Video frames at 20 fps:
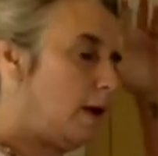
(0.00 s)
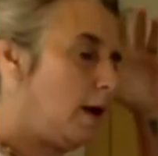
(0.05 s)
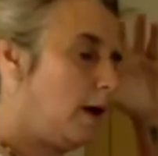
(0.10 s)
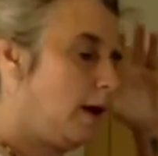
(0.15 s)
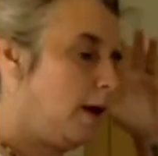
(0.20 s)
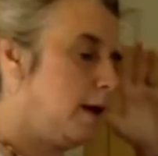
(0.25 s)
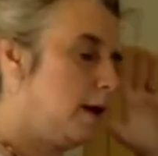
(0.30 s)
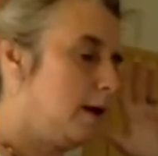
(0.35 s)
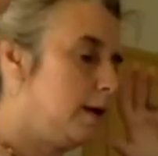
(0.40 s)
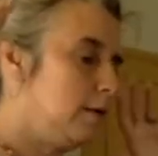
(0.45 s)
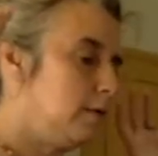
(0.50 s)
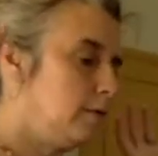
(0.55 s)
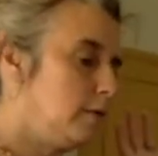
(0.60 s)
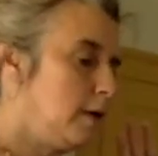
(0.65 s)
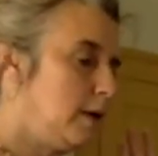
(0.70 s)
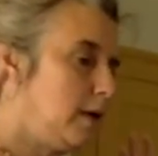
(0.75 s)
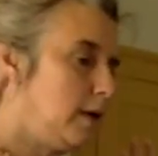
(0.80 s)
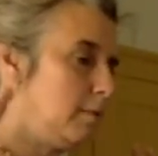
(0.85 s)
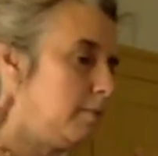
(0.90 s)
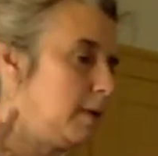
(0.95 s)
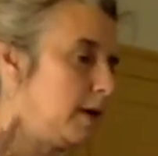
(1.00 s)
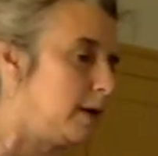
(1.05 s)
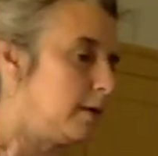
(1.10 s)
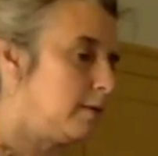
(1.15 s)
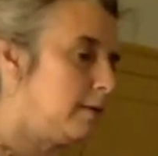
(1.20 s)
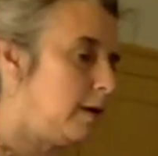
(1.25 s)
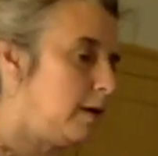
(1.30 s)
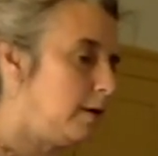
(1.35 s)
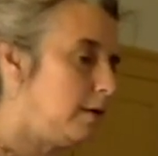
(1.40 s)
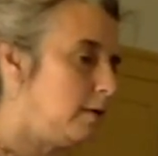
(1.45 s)
And sinking back
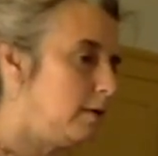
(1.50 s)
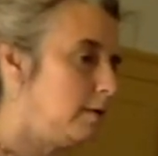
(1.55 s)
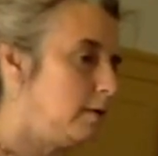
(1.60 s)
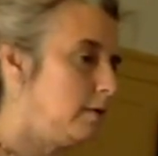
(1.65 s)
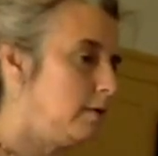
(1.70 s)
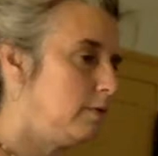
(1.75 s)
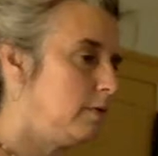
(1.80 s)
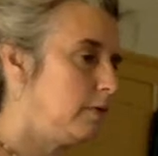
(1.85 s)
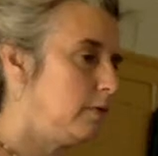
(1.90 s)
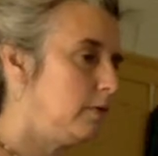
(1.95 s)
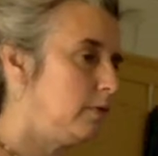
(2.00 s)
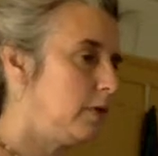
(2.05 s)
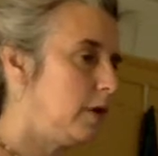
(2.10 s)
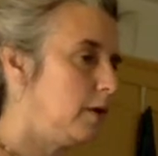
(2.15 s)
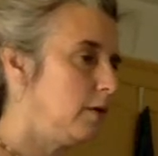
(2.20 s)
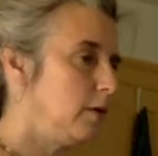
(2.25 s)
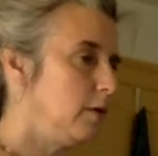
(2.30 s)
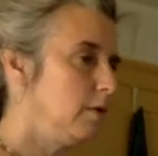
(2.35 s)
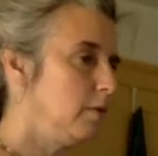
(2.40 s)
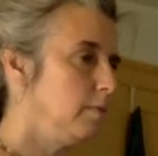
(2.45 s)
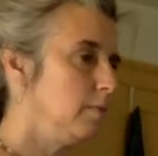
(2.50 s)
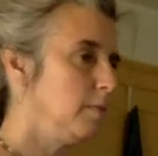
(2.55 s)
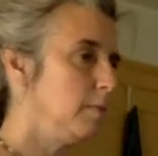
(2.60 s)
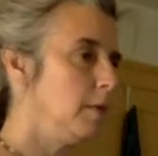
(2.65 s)
down to the center.